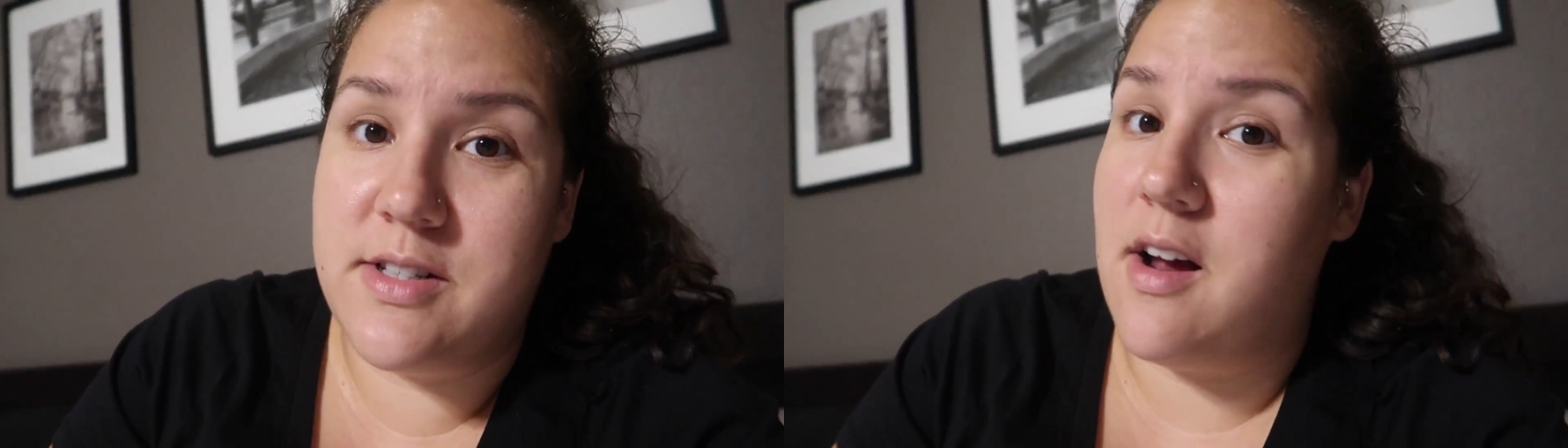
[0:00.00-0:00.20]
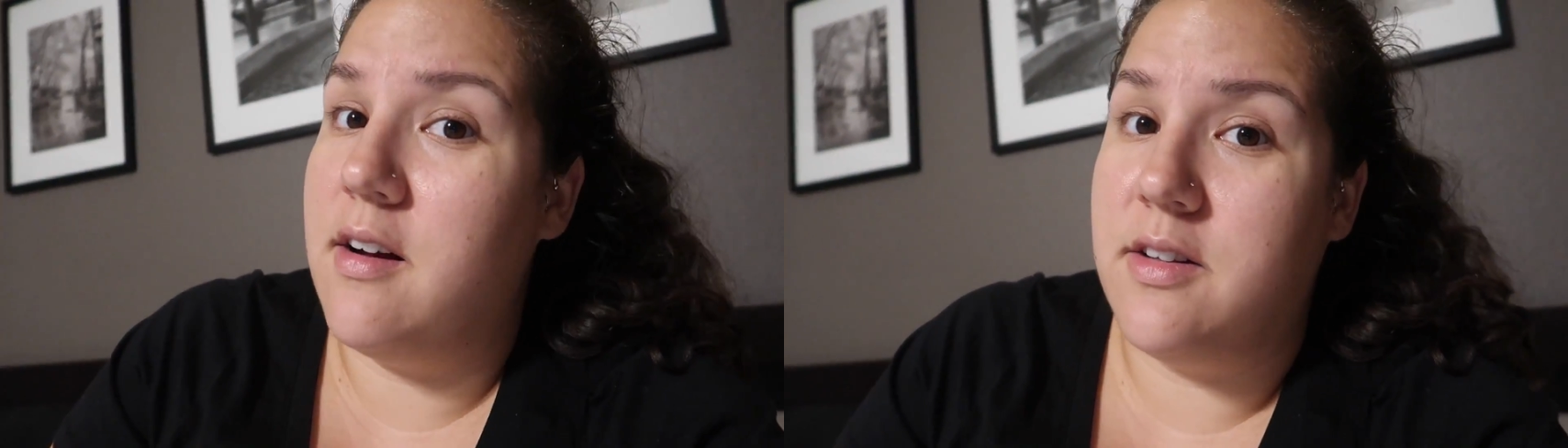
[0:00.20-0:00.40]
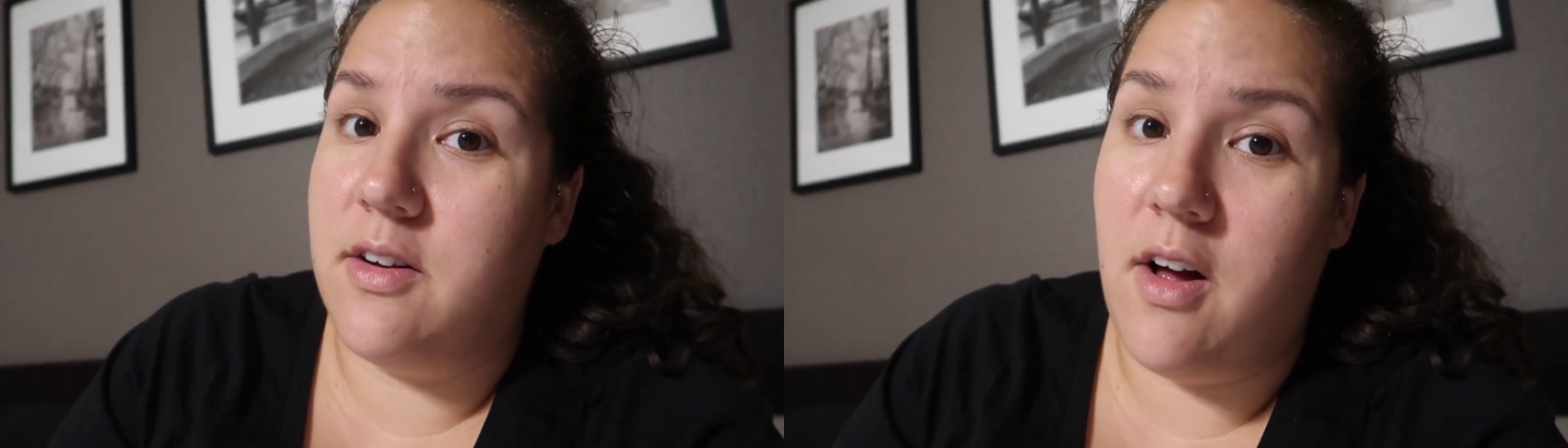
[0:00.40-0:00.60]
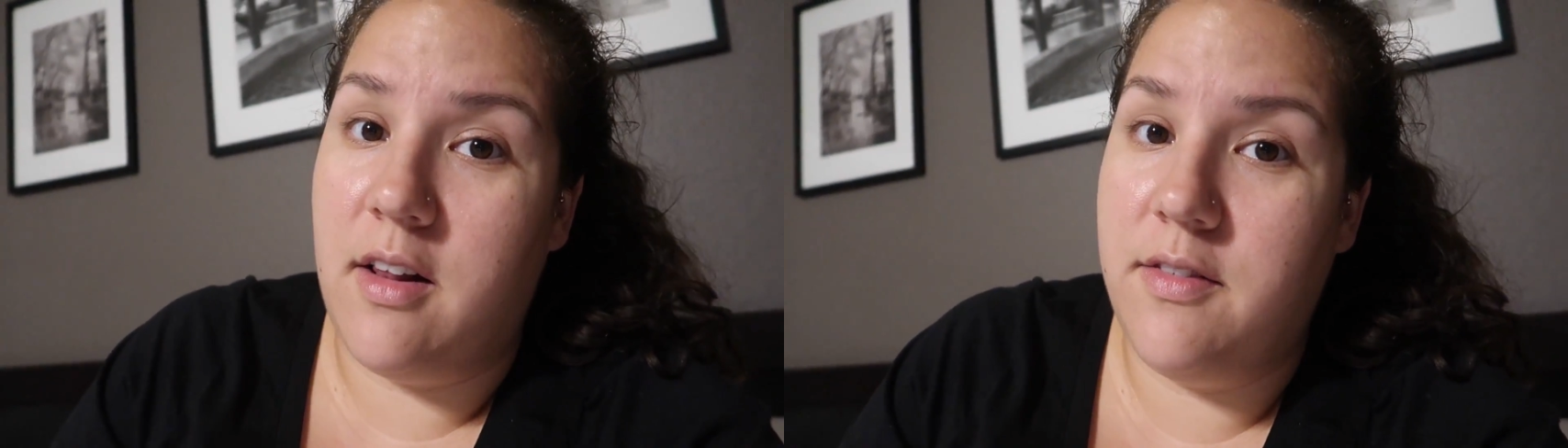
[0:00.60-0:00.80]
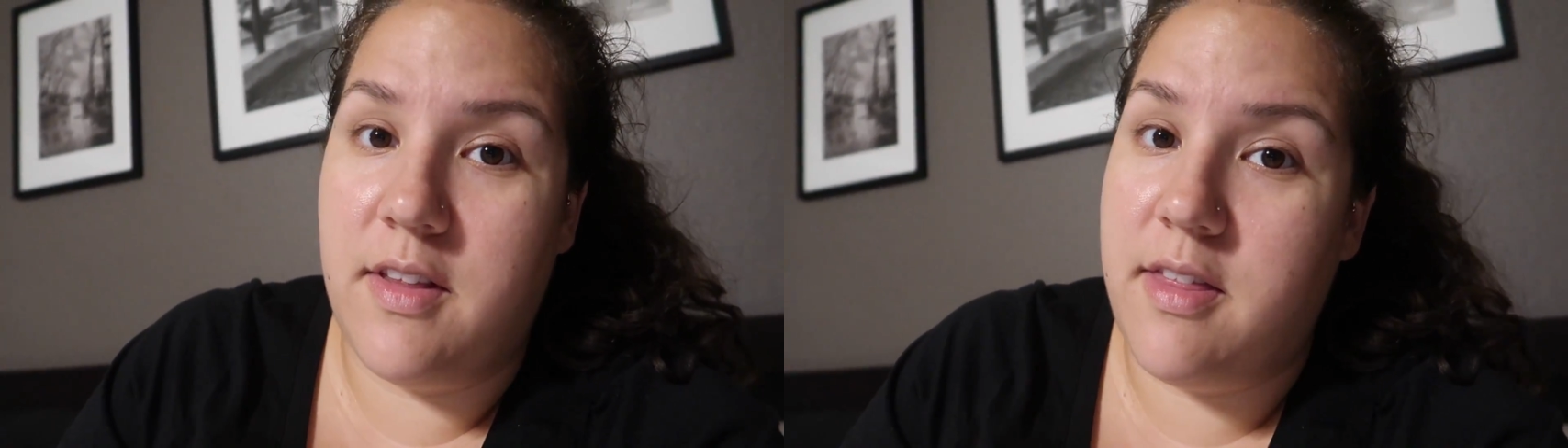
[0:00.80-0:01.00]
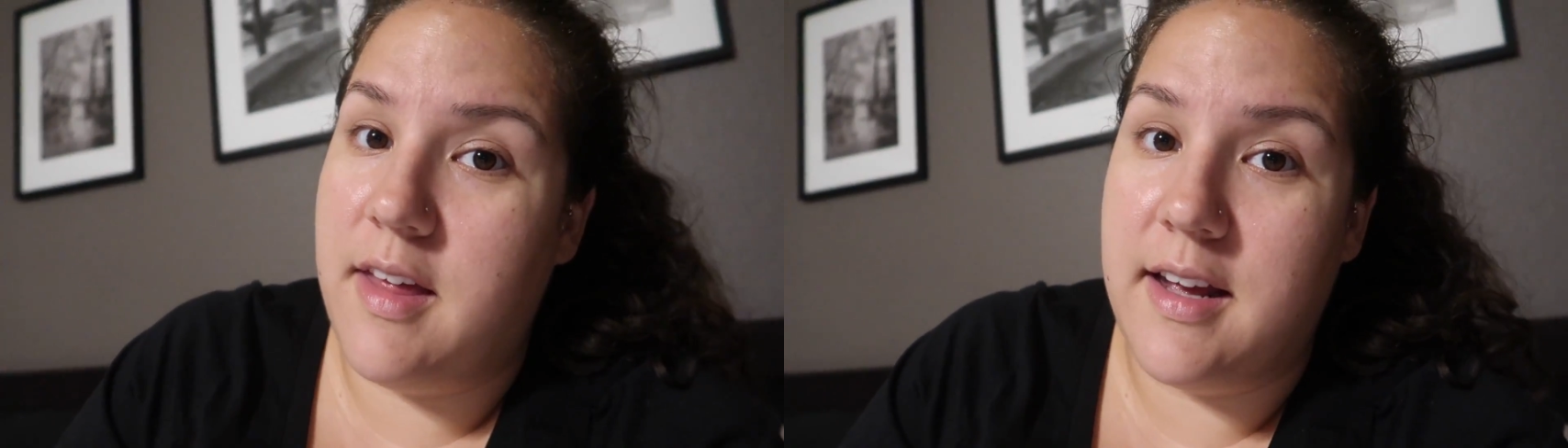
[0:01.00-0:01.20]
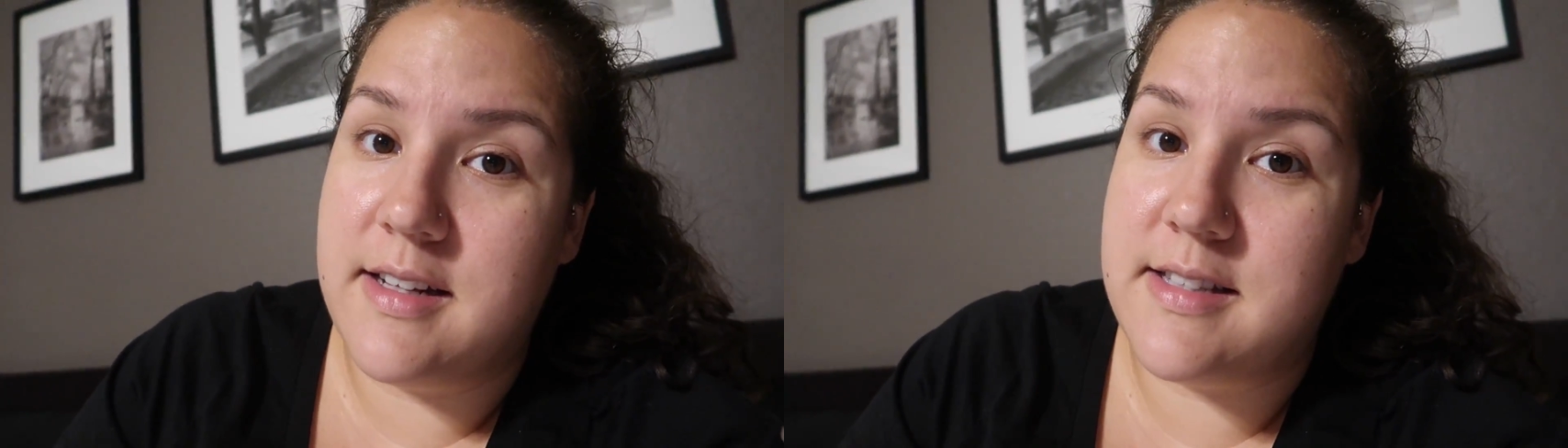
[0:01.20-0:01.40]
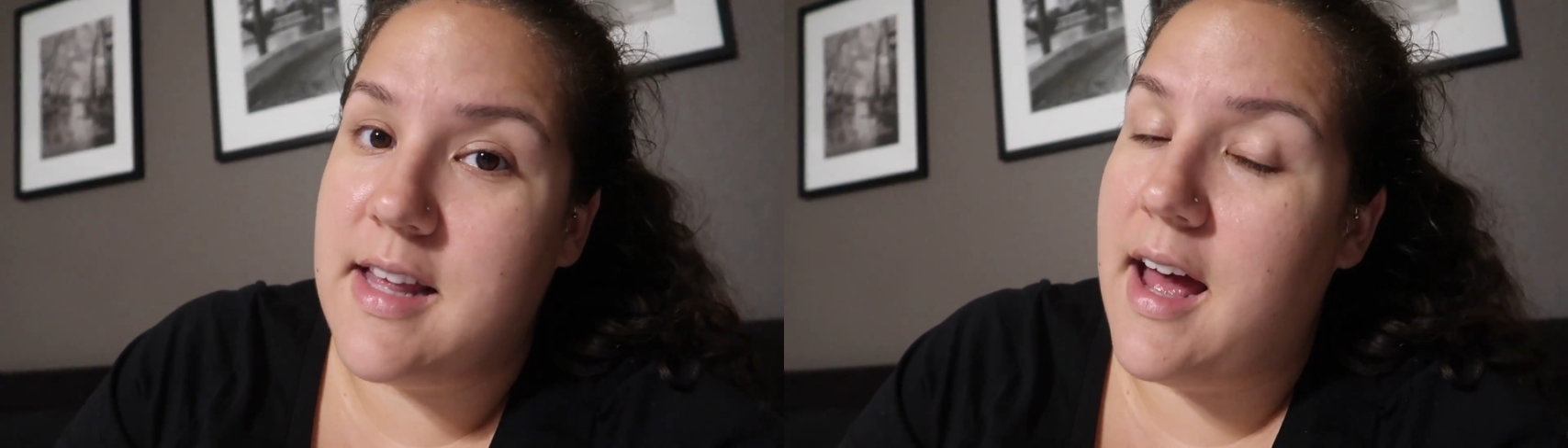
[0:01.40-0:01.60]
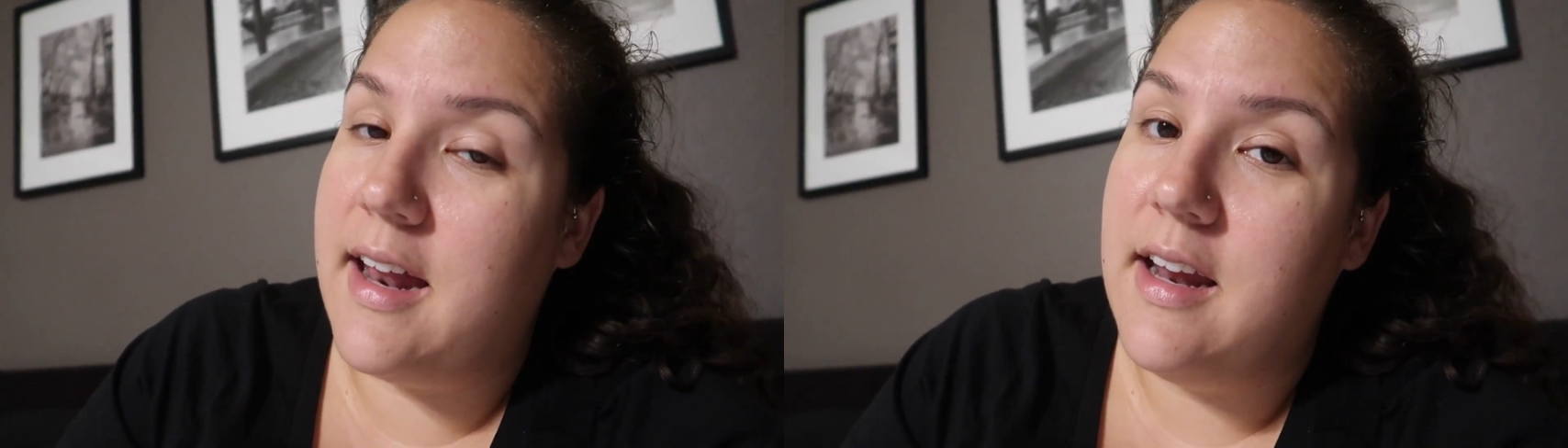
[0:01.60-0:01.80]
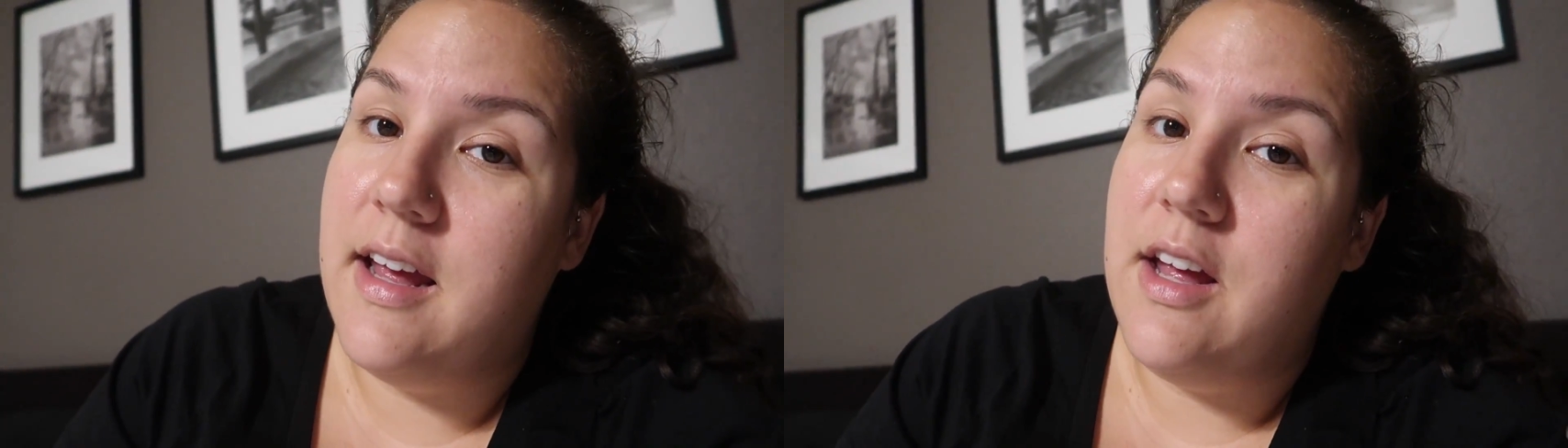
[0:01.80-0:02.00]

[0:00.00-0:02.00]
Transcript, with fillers: stocked on all of the things that